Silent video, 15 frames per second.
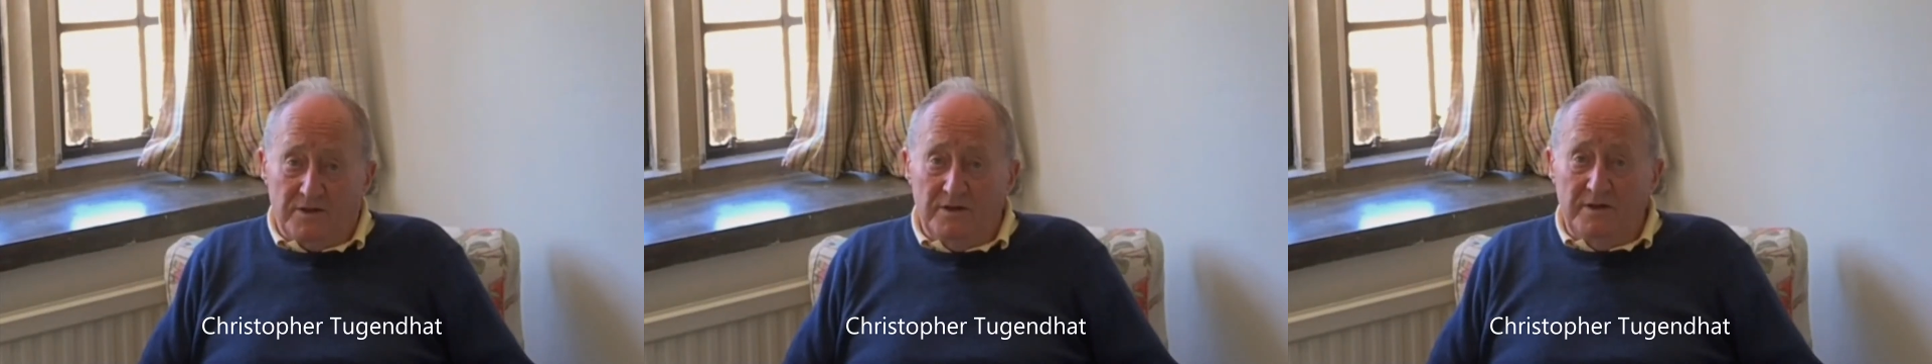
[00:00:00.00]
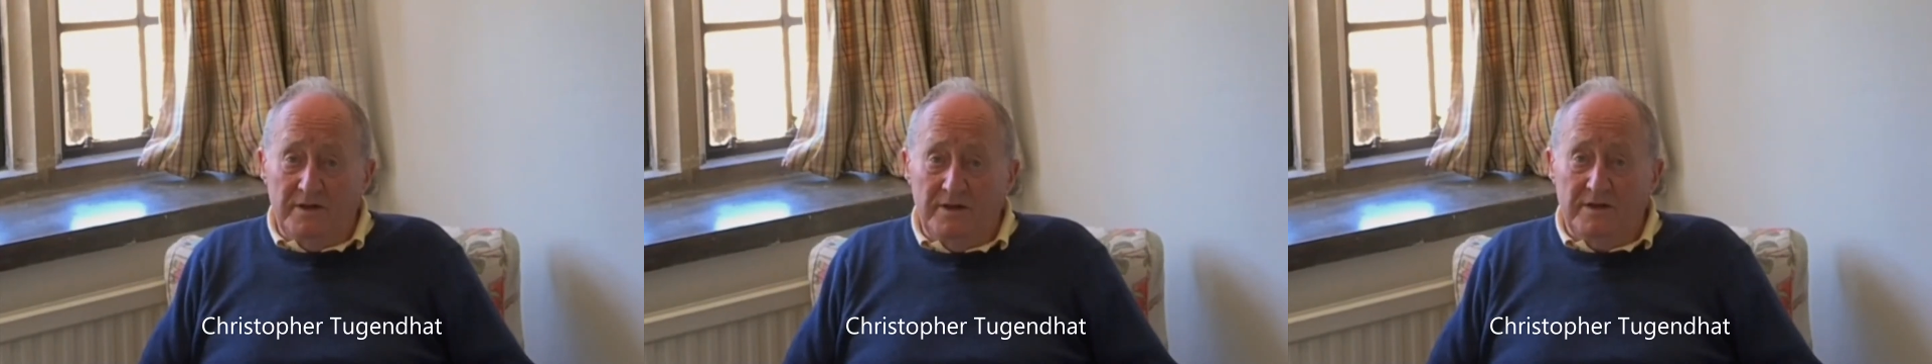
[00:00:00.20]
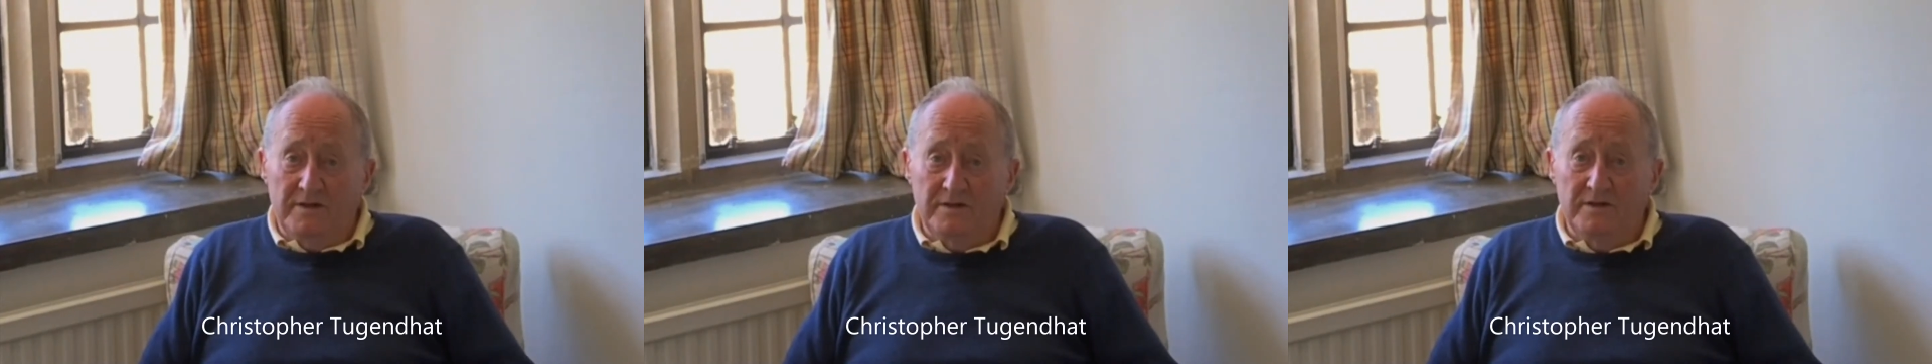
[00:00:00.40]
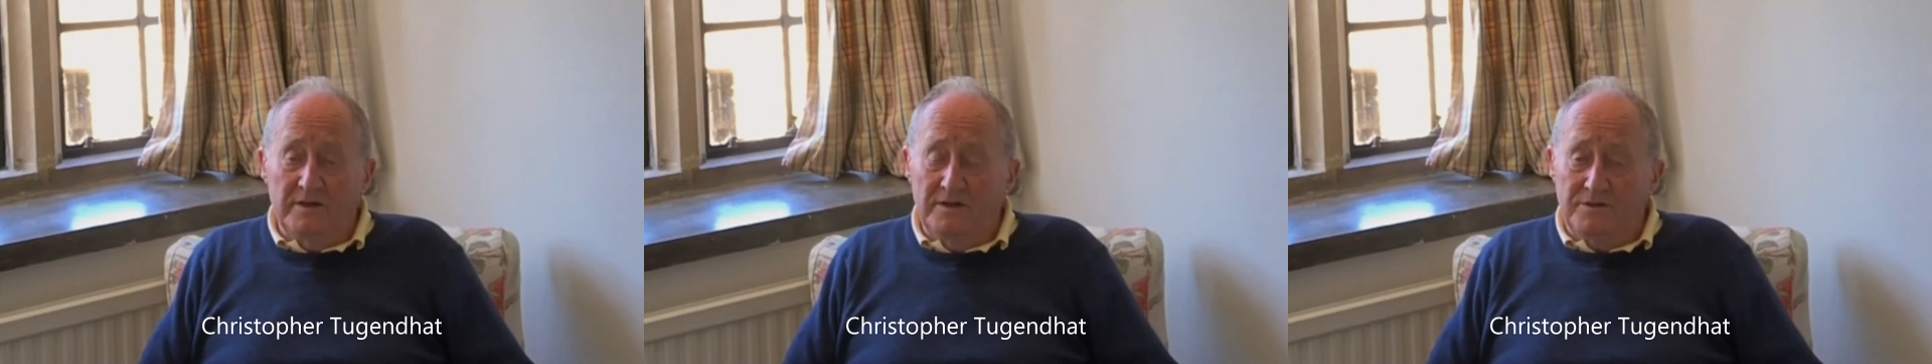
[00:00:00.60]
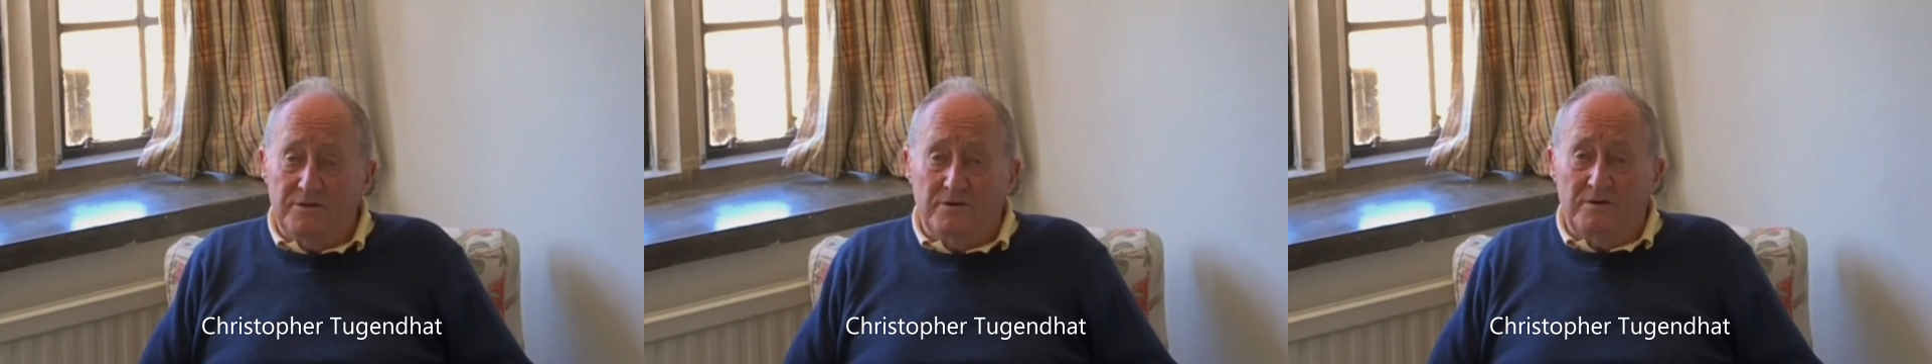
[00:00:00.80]
Lincoln
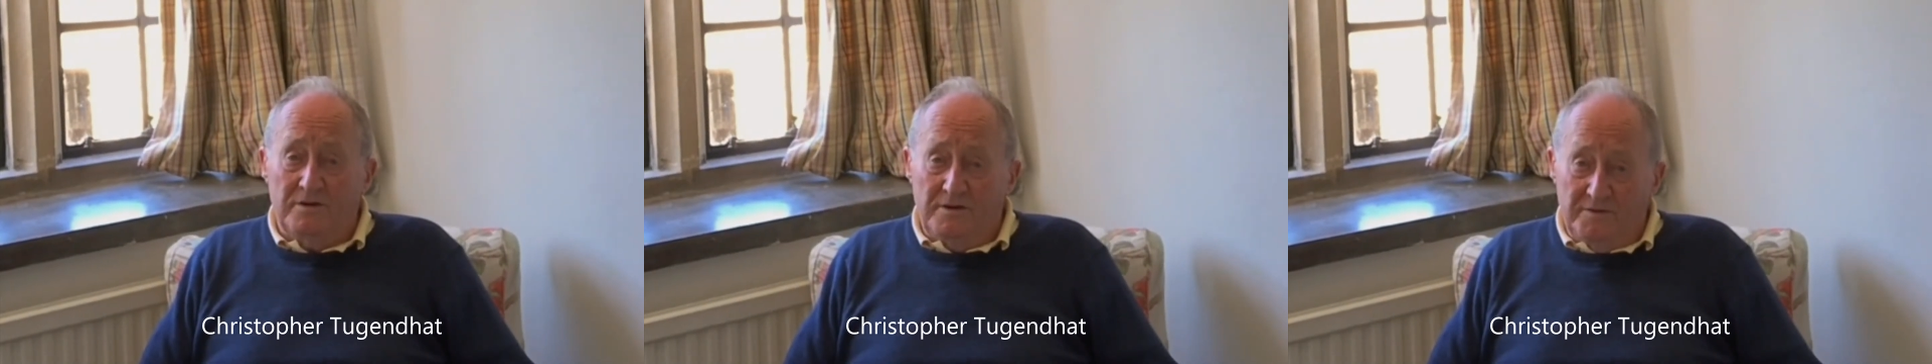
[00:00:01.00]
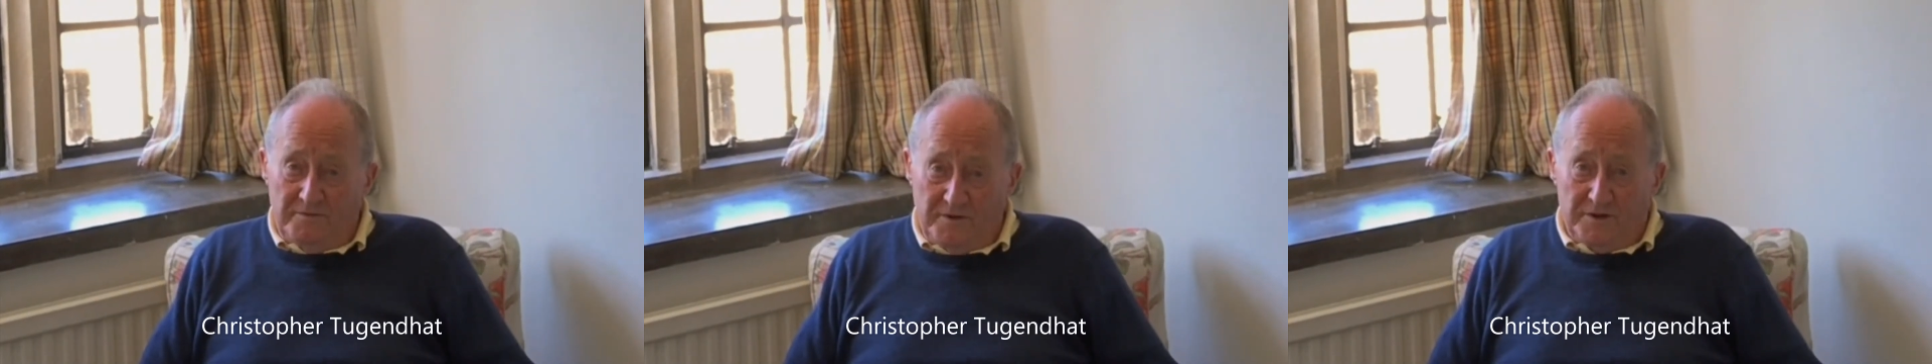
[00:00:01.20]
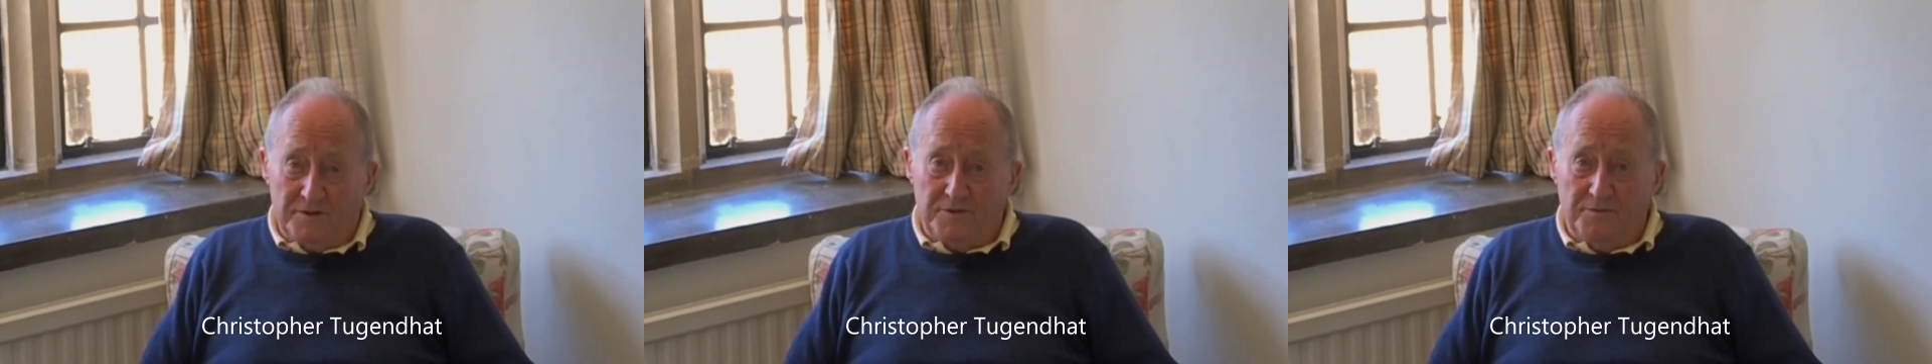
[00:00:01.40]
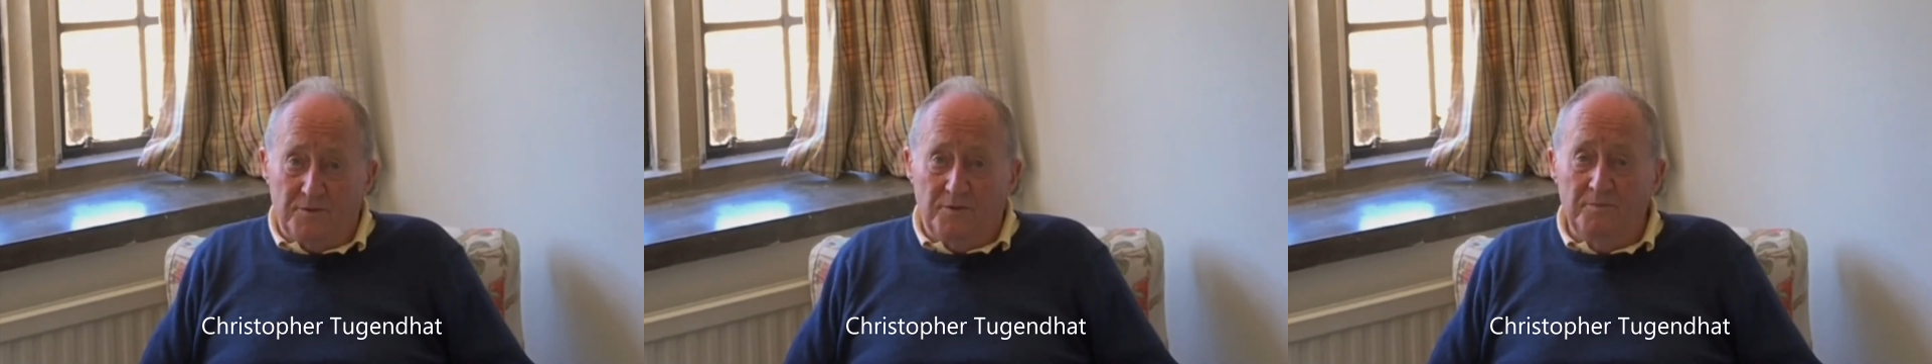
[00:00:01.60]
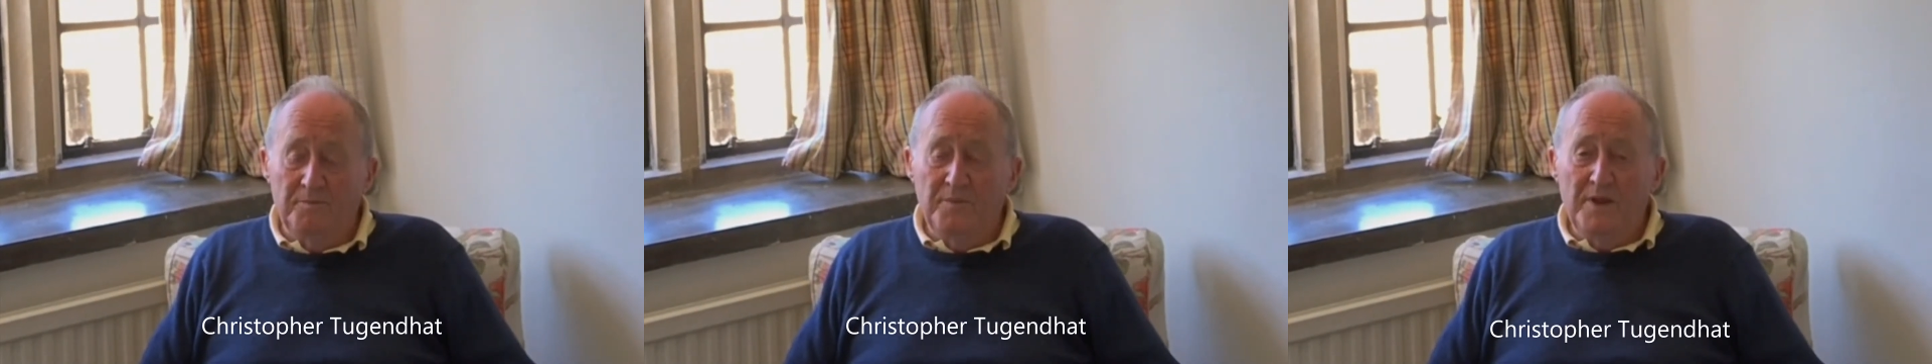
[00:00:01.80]
Literary Festival